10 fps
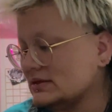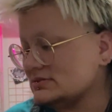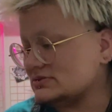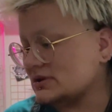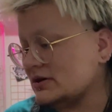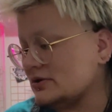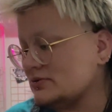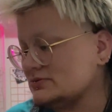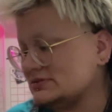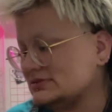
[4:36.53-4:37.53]

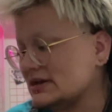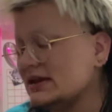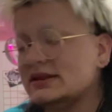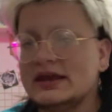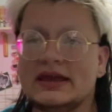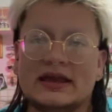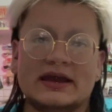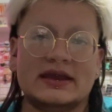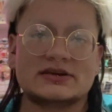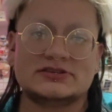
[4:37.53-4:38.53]
So Sunday,
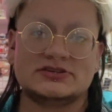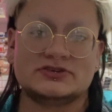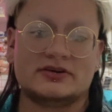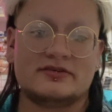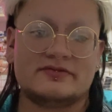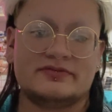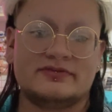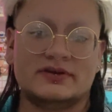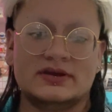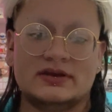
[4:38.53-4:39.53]
I actually drove
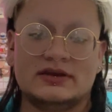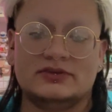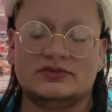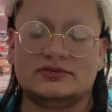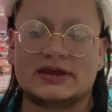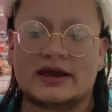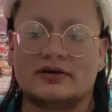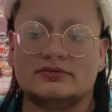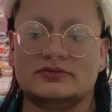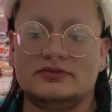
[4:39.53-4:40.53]

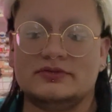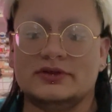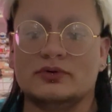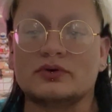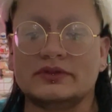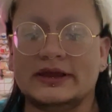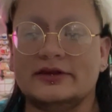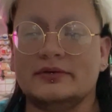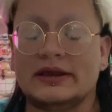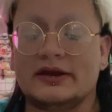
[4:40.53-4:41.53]
down to the
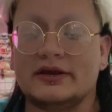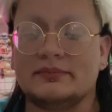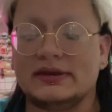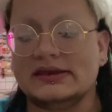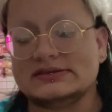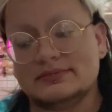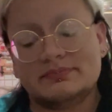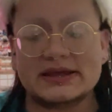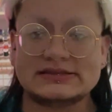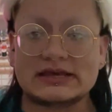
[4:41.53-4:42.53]
Orlando area, making some
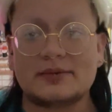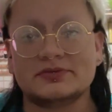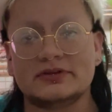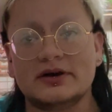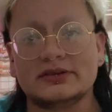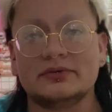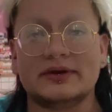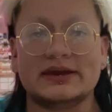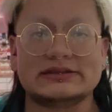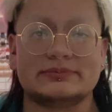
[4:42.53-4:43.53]
pit stops along the
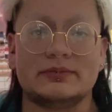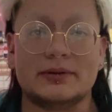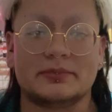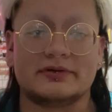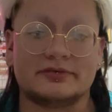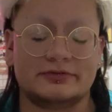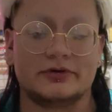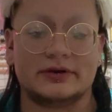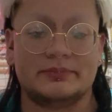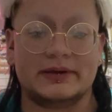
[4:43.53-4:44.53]
way because I'm a member of a
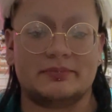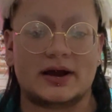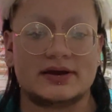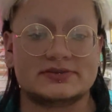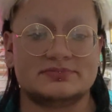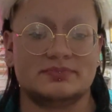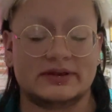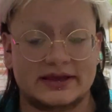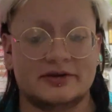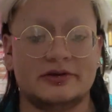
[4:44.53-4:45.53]
Florida big box
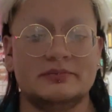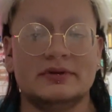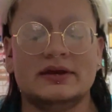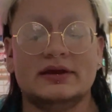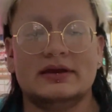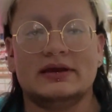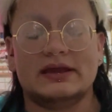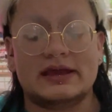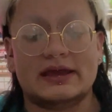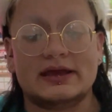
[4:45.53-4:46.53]
plant group.
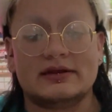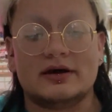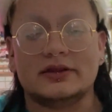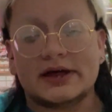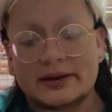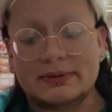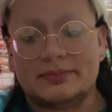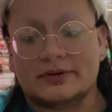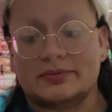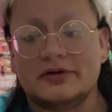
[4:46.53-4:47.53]
And a lot of
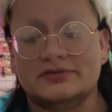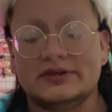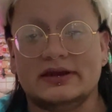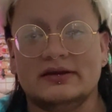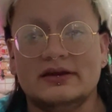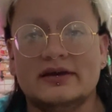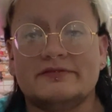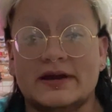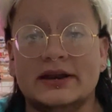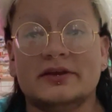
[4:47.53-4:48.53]
people are finding
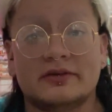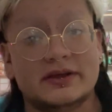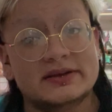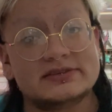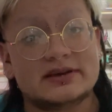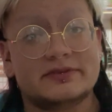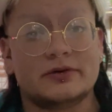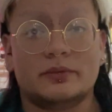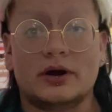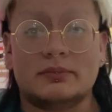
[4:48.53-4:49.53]
really good stuff in
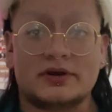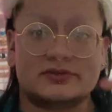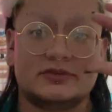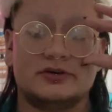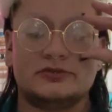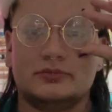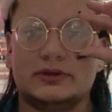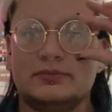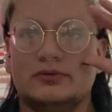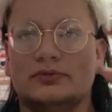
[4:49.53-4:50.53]
their Walmarts, Lowe's, Home
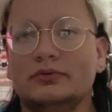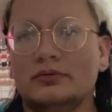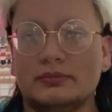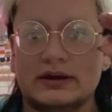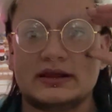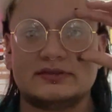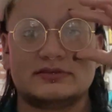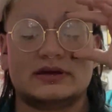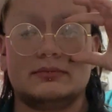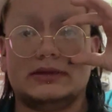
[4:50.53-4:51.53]
Depots. Ooh, my
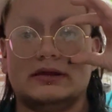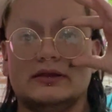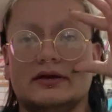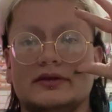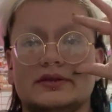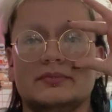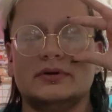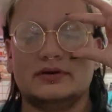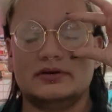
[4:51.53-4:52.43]
glasses got a mean glare on them.